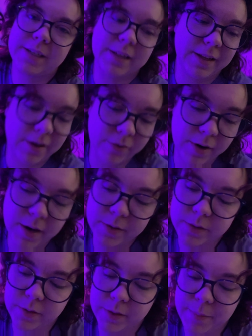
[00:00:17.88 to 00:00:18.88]
and then I forgot I
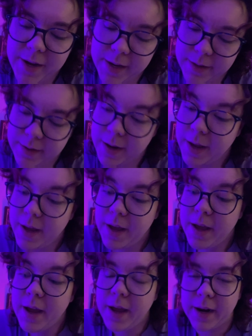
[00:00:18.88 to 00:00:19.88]
was going to make it,
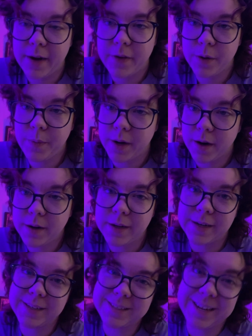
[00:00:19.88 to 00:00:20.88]
and now here we are,
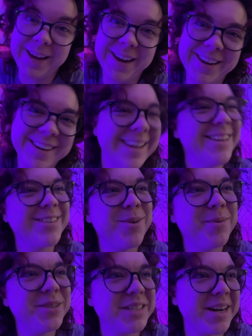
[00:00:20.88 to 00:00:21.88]
and it's it is
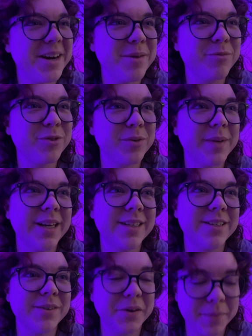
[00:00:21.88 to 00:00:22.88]
almost time for me
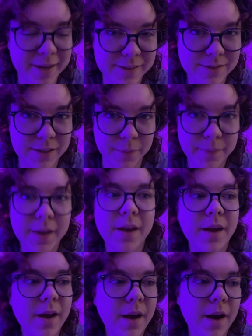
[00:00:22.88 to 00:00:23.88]
to go to bed, so
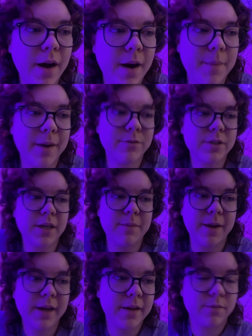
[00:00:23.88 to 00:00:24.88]
um, I'm just gonna
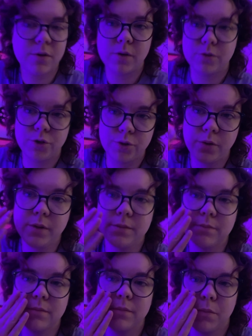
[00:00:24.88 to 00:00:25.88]
make it short,
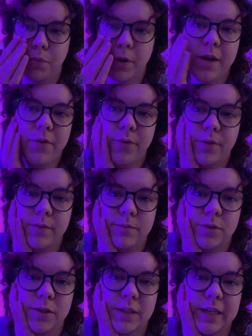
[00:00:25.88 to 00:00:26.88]
brief,
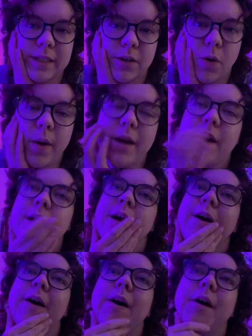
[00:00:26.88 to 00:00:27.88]
just nice and quick.
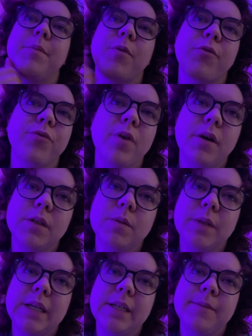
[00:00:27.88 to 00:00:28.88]
Um,
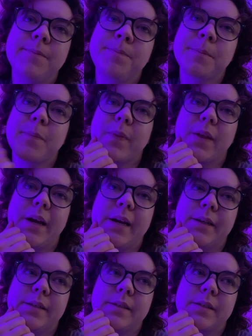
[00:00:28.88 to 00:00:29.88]
Vlogoween
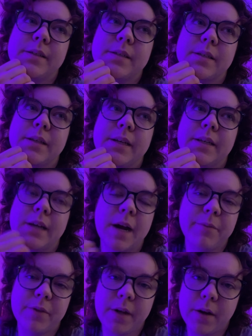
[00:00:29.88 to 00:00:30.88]
is the
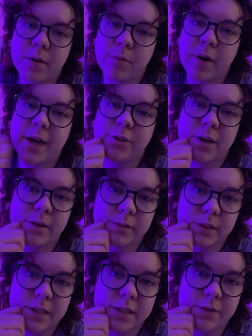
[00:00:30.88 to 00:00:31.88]
time of the year where I try to
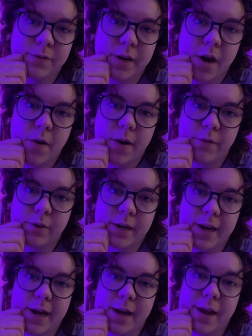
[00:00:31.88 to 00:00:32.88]
release a video every
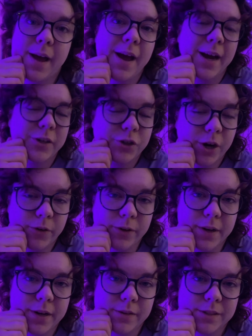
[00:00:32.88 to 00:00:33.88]
day. I
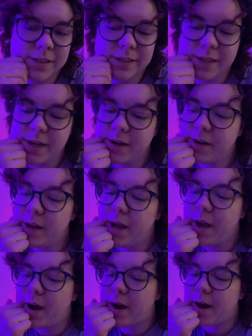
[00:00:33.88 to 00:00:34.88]
generally don't succeed,
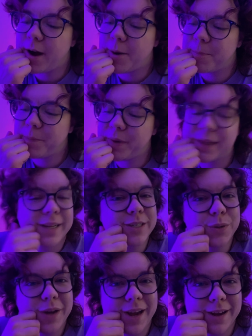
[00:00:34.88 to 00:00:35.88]
um, but that's
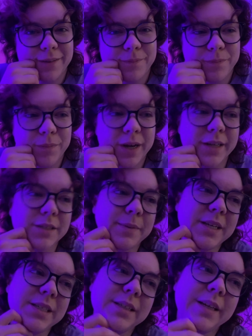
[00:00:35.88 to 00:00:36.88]
okay. Because
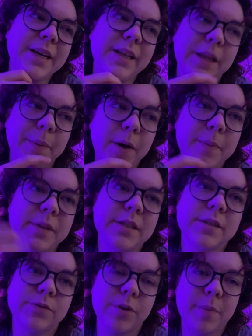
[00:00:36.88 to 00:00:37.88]
basically the
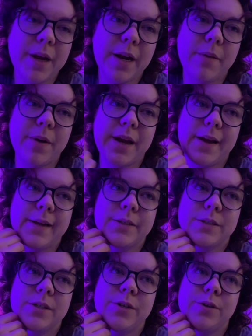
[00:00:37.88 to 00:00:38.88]
purpose, for me anyway,
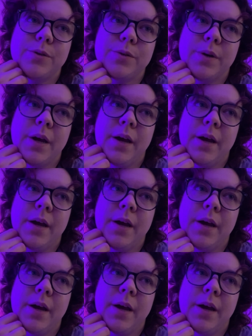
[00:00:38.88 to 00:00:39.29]
is to